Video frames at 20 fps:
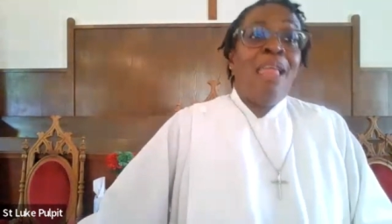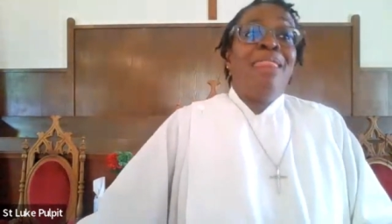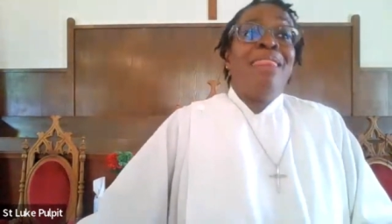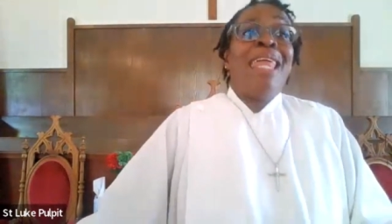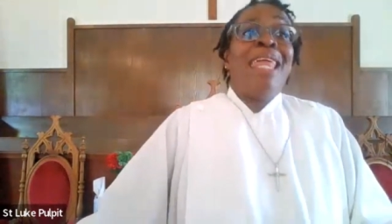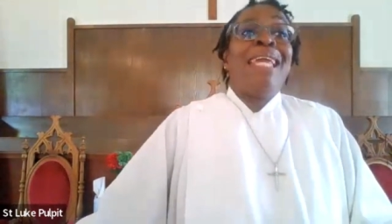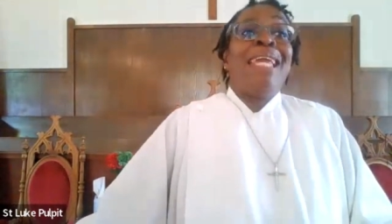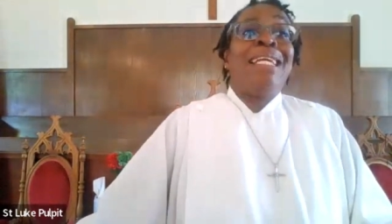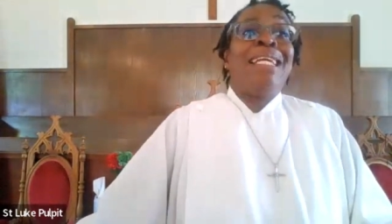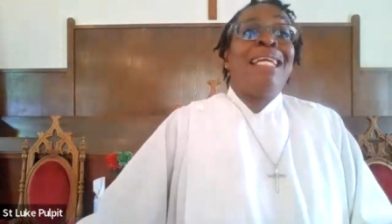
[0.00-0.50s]

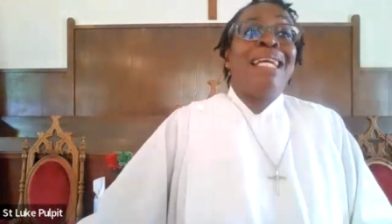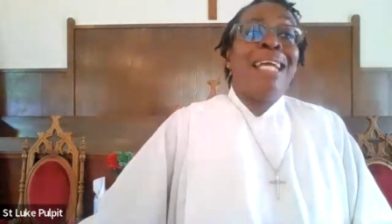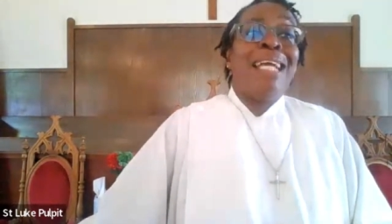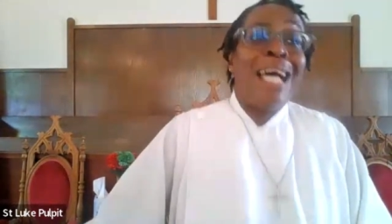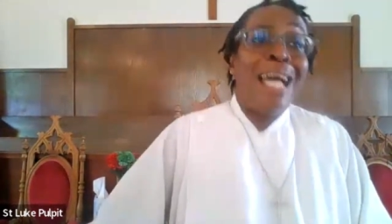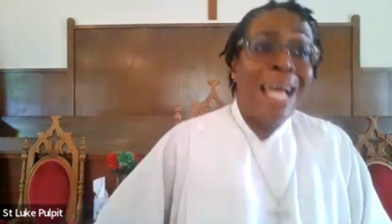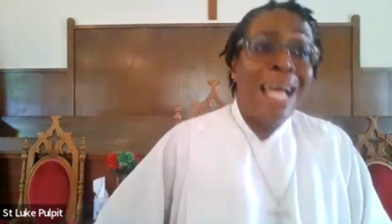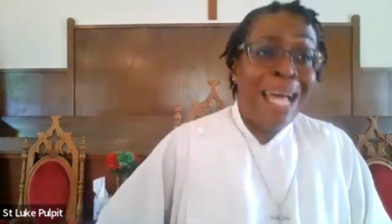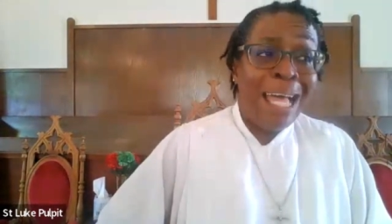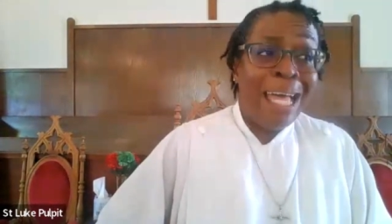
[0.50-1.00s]
that
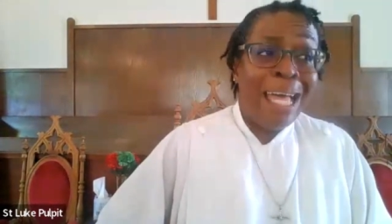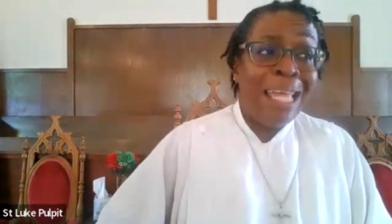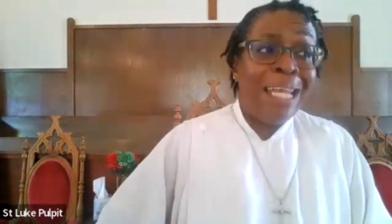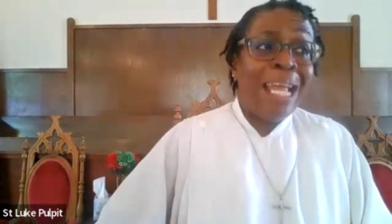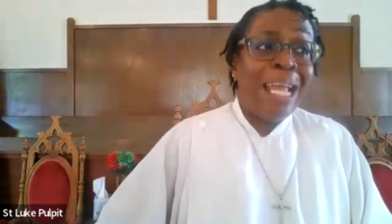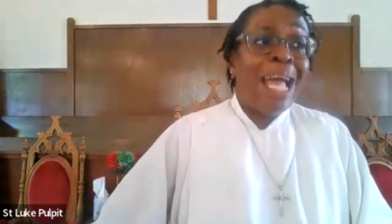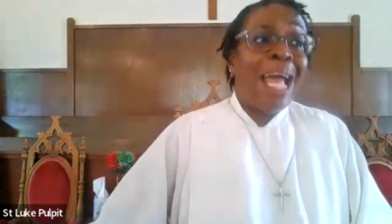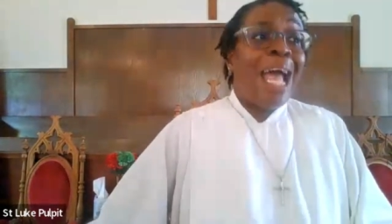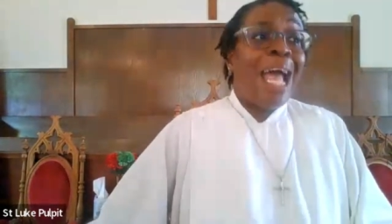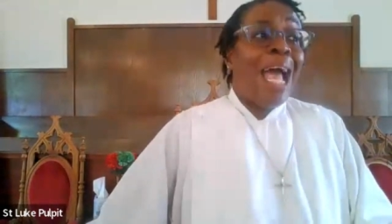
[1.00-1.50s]

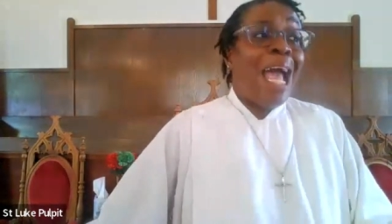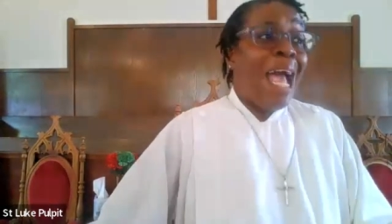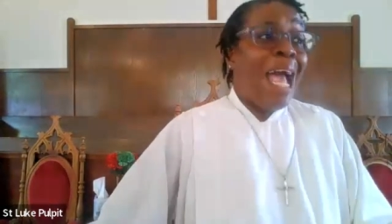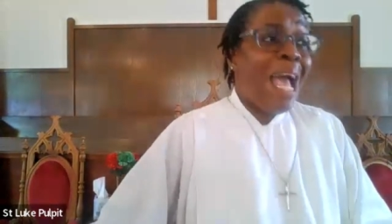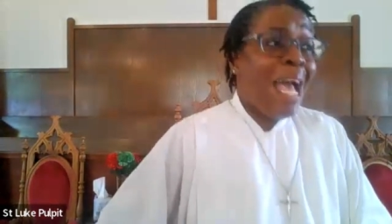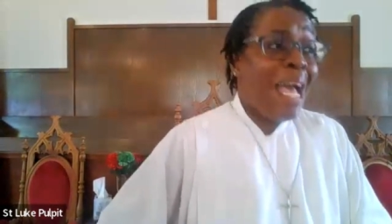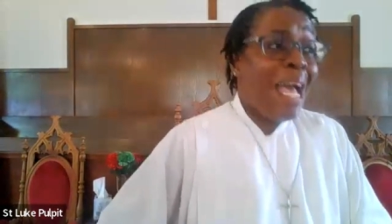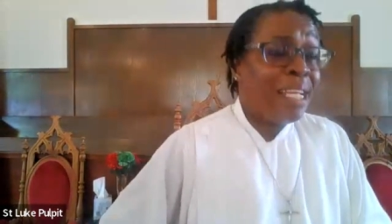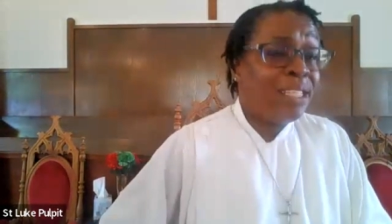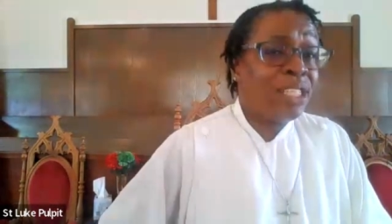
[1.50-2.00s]
God
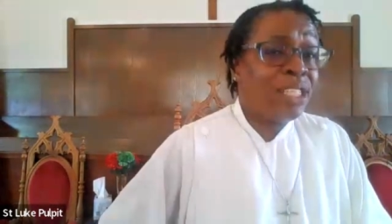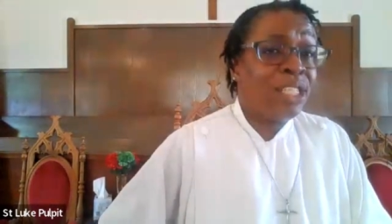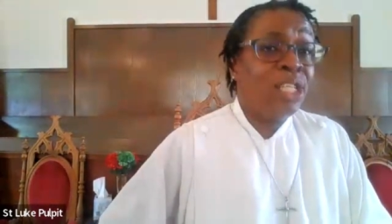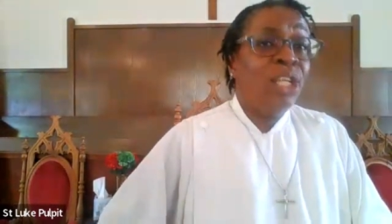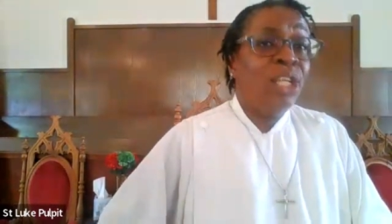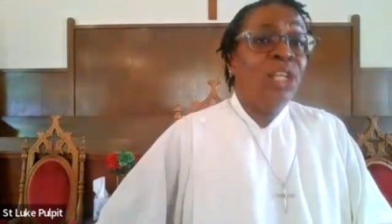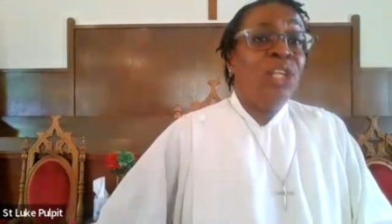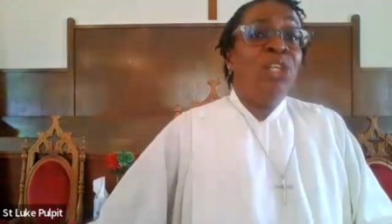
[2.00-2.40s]
asks